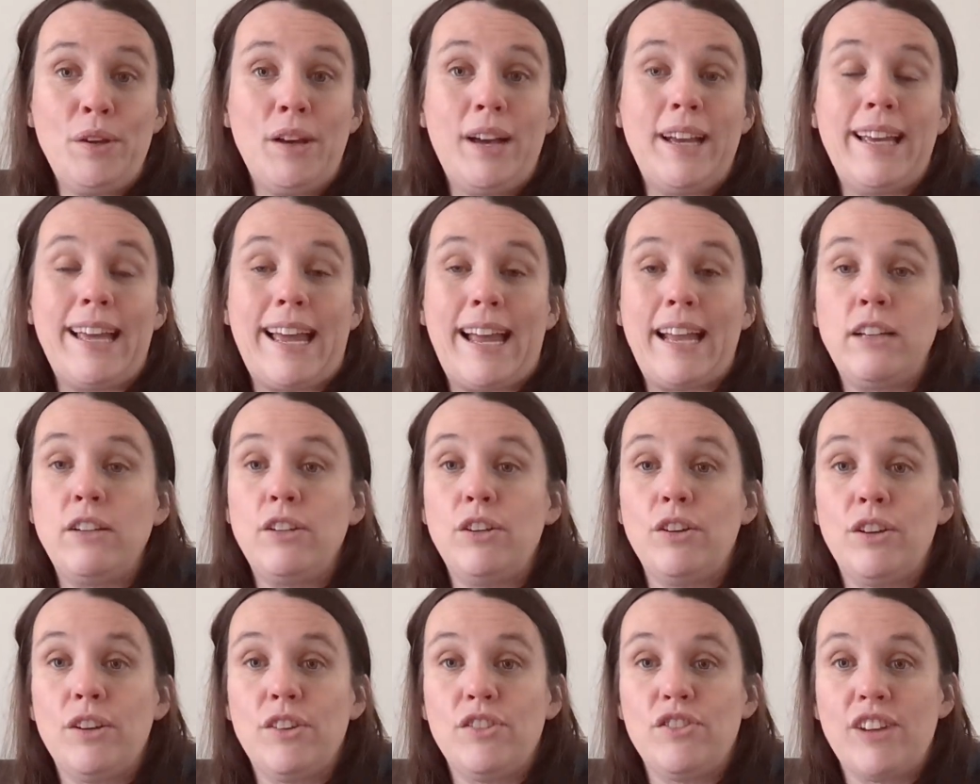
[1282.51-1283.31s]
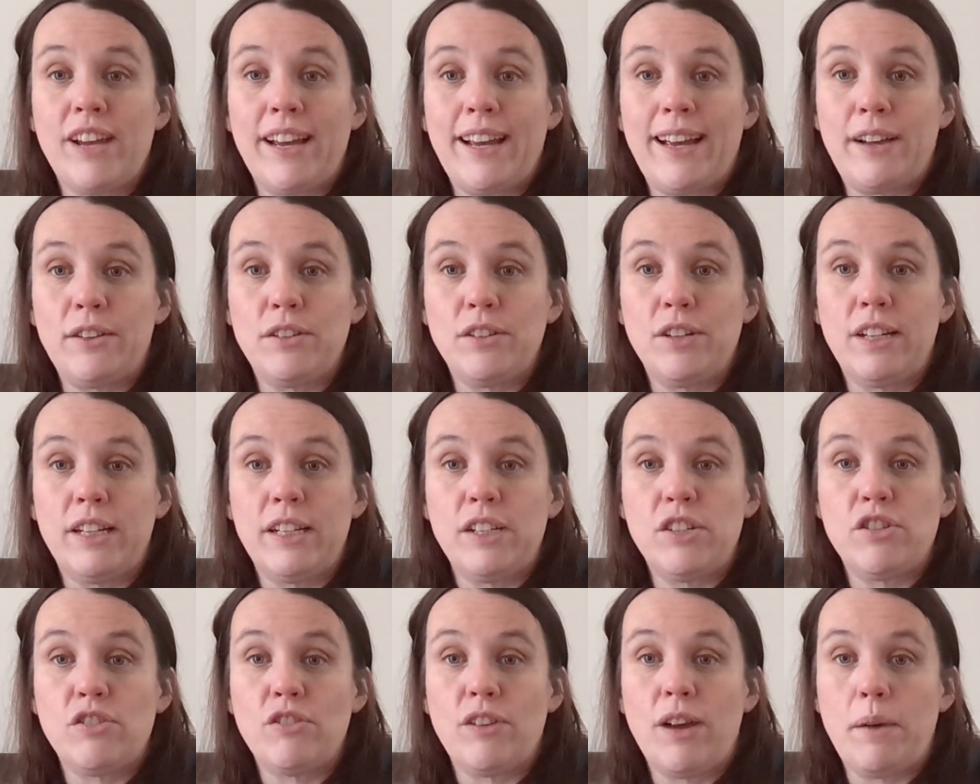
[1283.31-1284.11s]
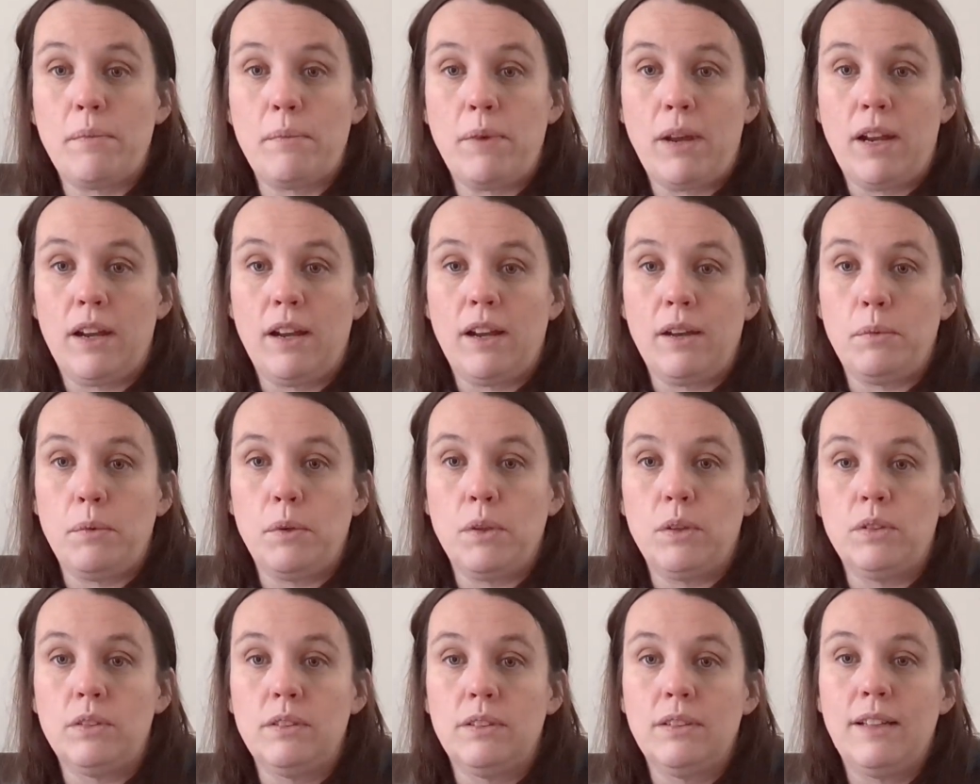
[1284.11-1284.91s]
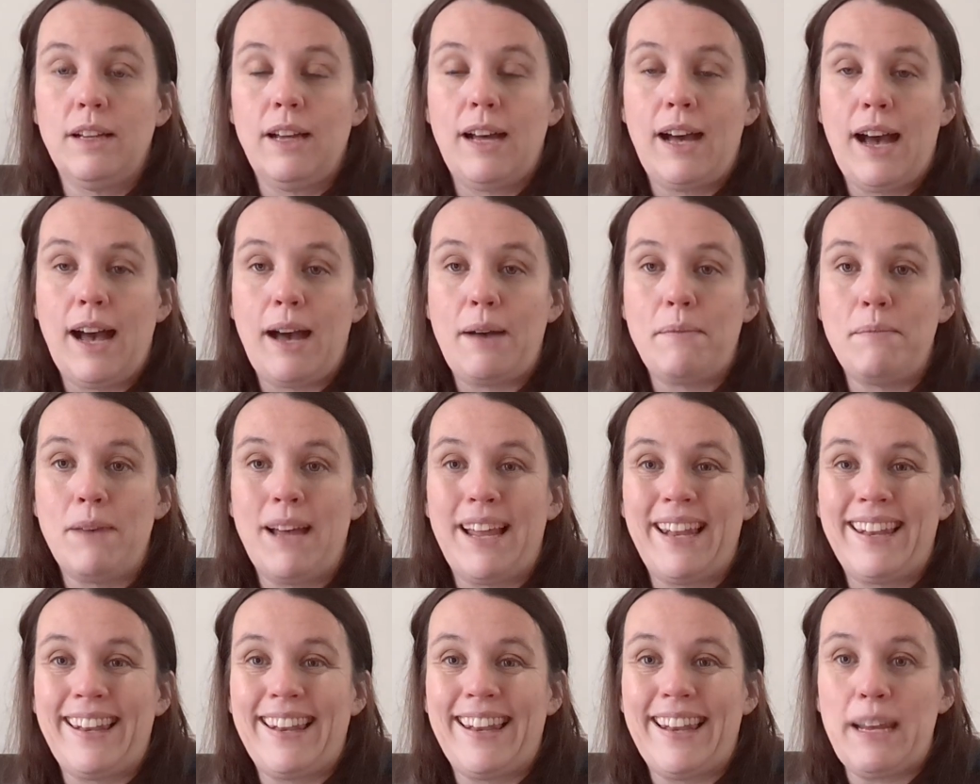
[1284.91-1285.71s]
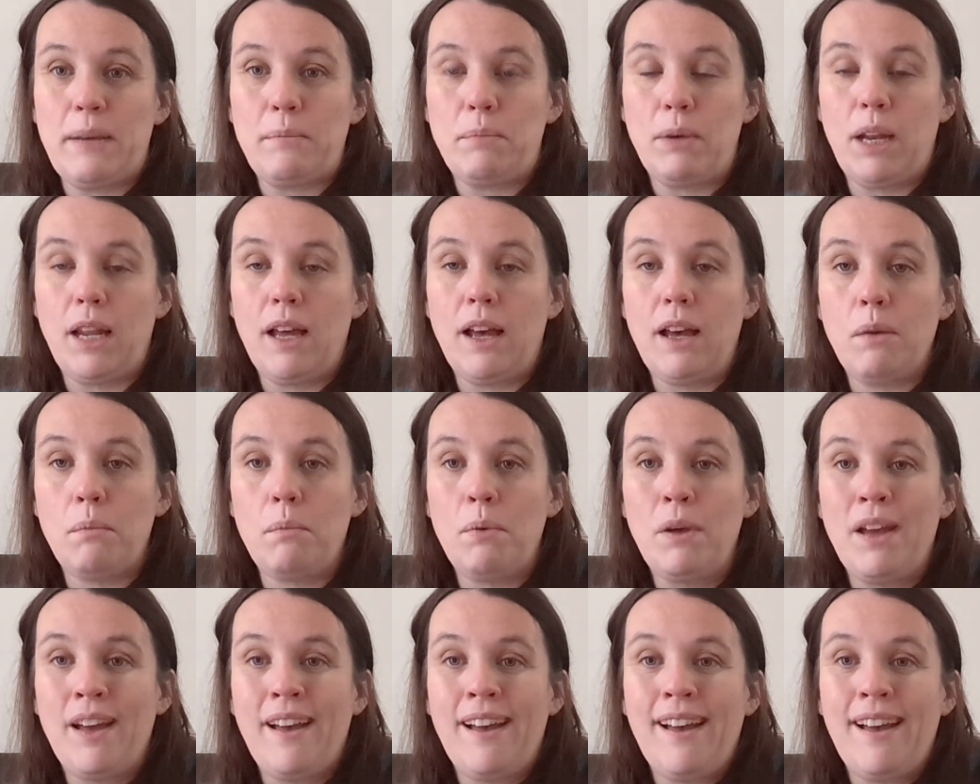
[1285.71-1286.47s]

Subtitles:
again you can check out on Instagram, and I will label up.